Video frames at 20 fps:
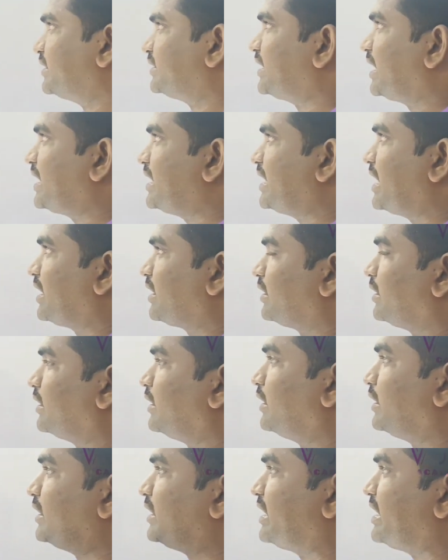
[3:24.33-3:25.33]
So here
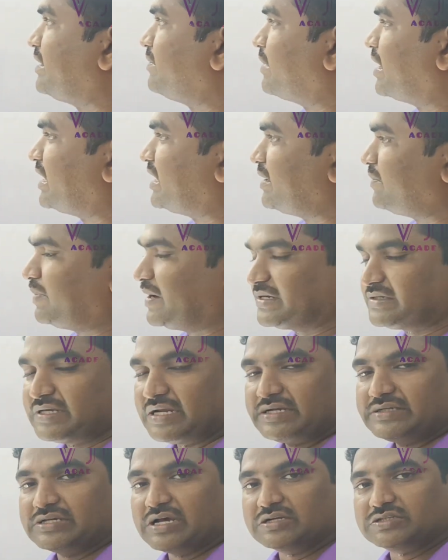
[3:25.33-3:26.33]

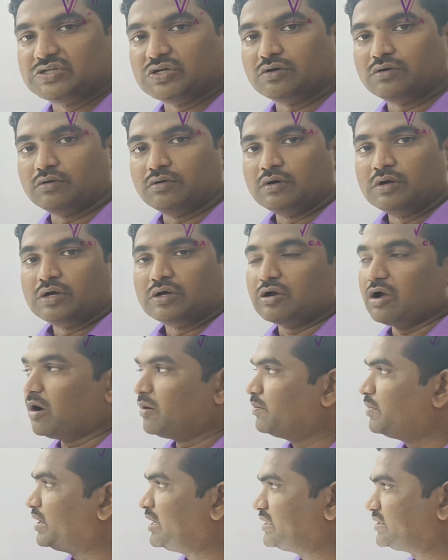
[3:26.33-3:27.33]
demultiplexer is also
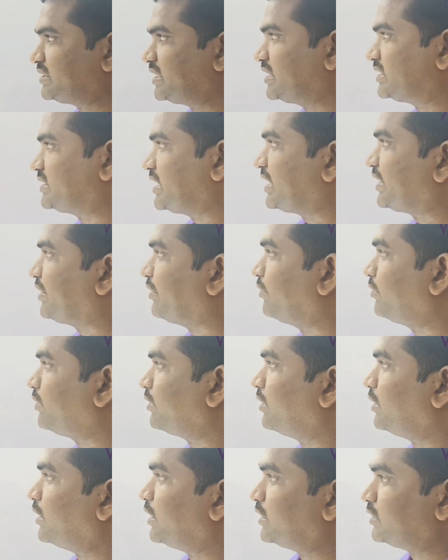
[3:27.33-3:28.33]
combinational
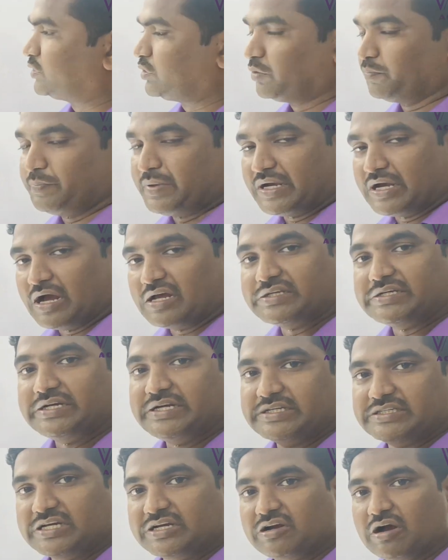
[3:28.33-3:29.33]
circuit. So because
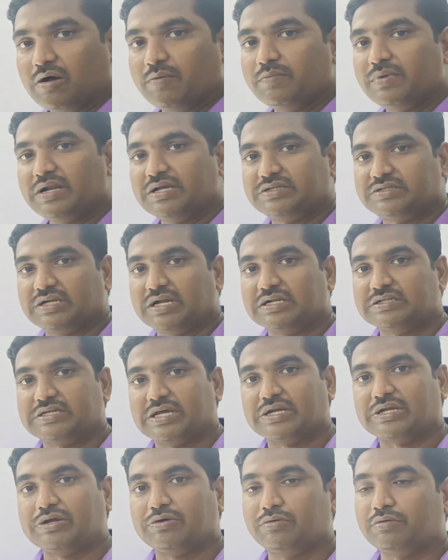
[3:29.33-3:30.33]
it is a combinational
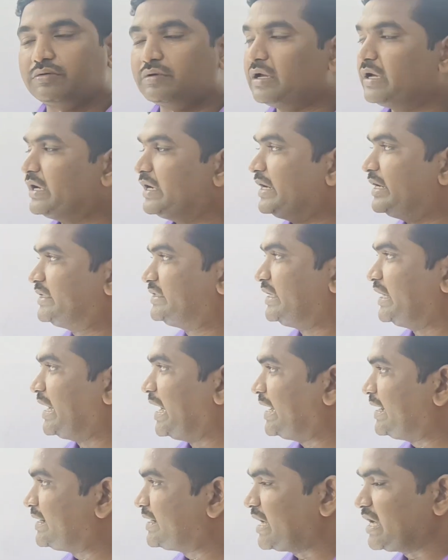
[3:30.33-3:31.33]
circuit, its
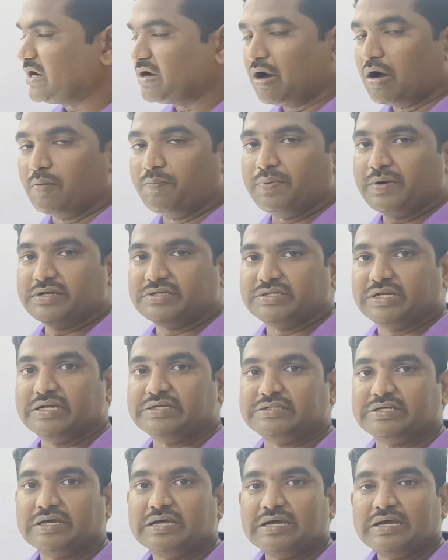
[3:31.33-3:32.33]
entire operation
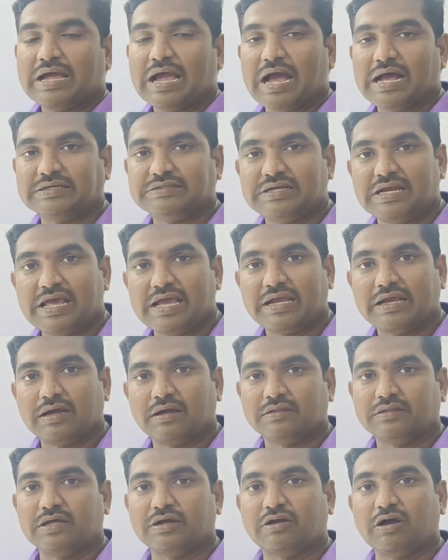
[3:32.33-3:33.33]
is as
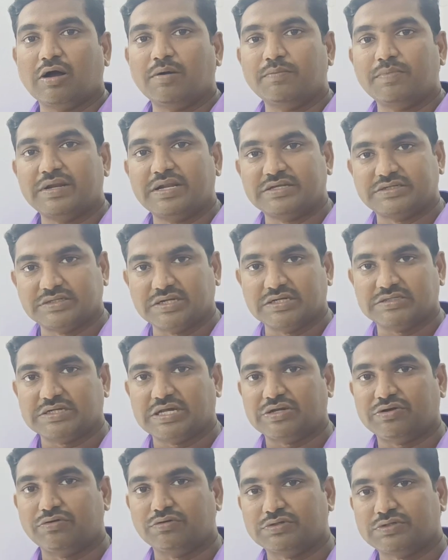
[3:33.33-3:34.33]
like the combinational
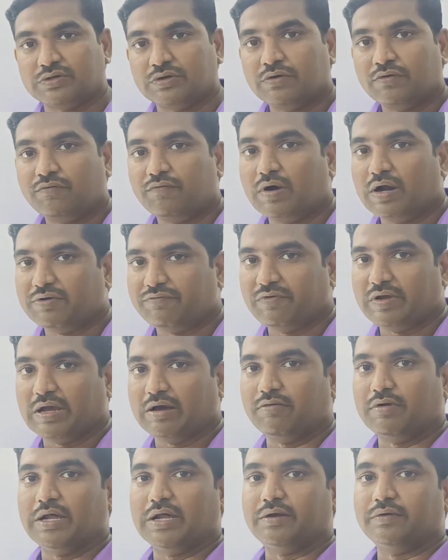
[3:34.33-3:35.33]
circuits what we
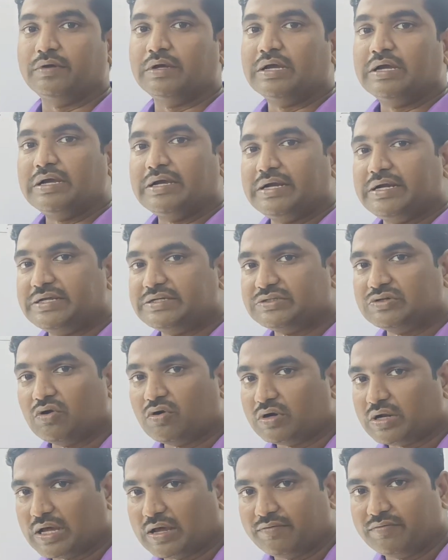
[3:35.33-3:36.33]
have learned. It is
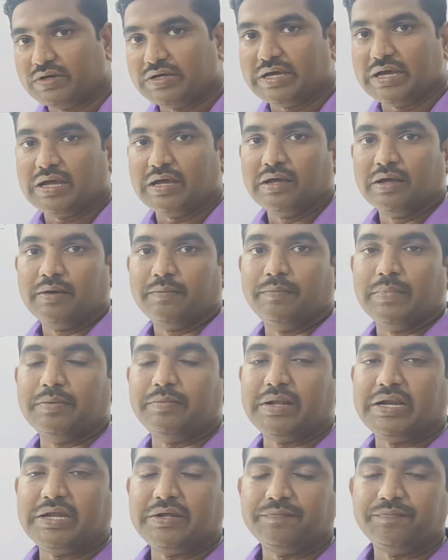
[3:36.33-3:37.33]
not having a
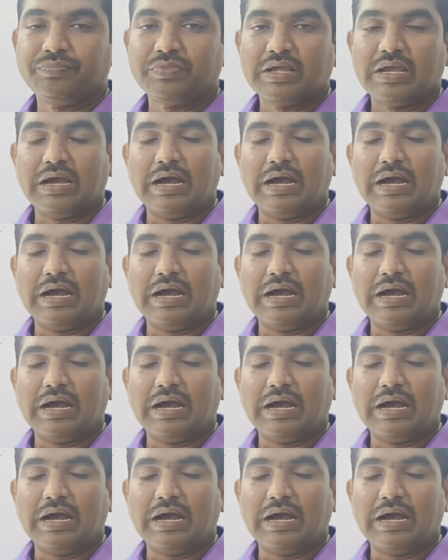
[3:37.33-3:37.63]
memory,